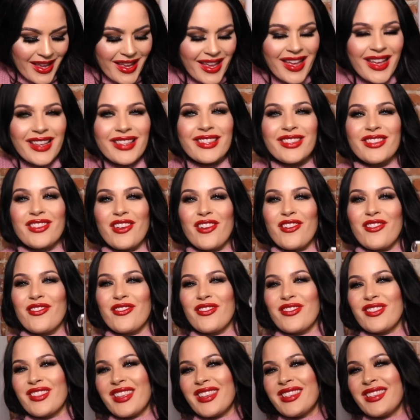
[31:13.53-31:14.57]

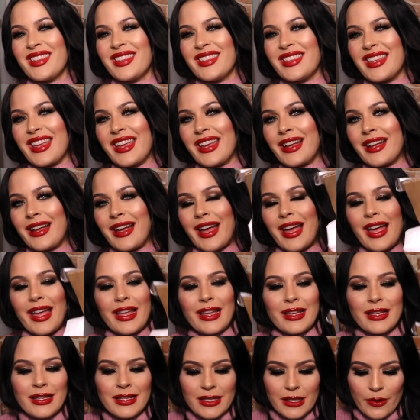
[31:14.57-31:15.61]
So this is it,
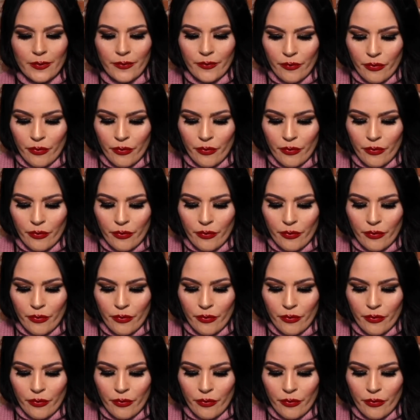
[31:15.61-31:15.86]
guys.